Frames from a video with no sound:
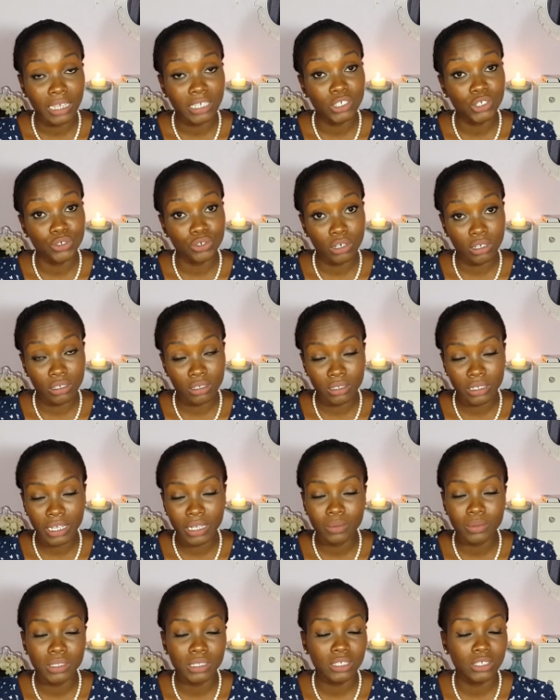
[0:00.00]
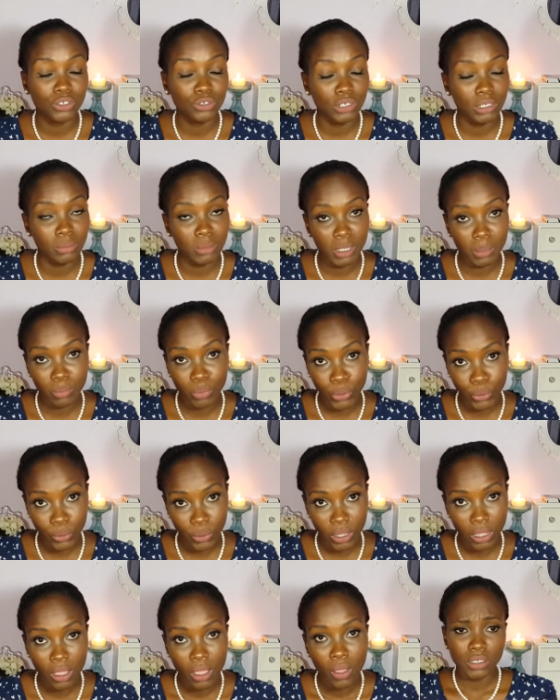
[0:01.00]
I struggled. I was extremely
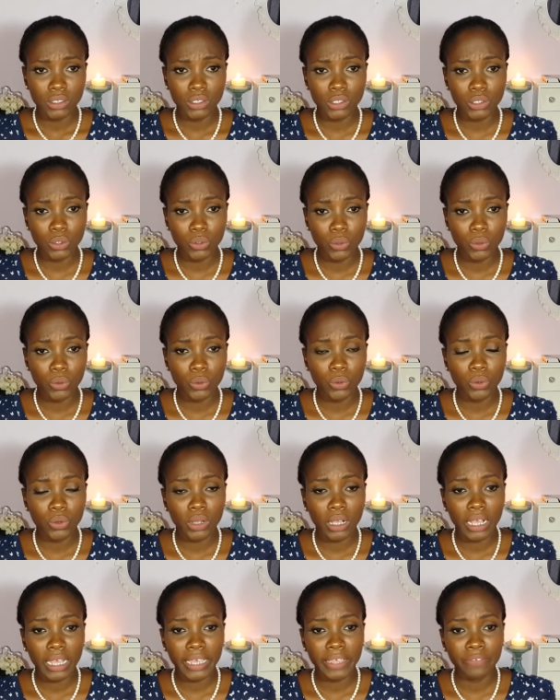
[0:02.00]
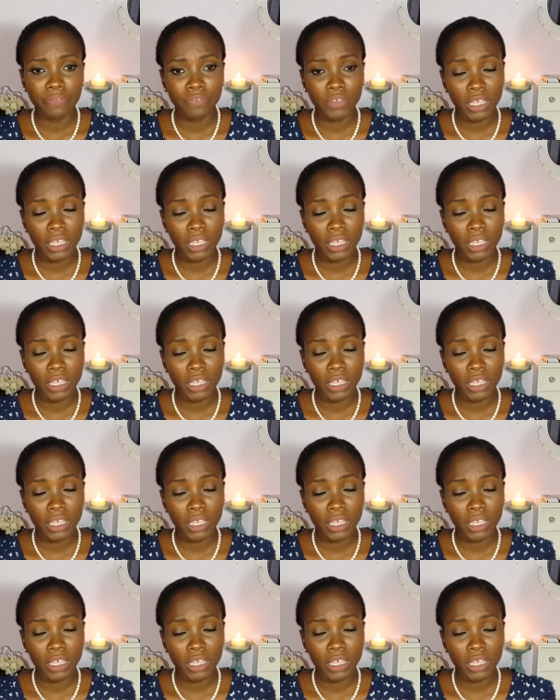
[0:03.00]
broke. So I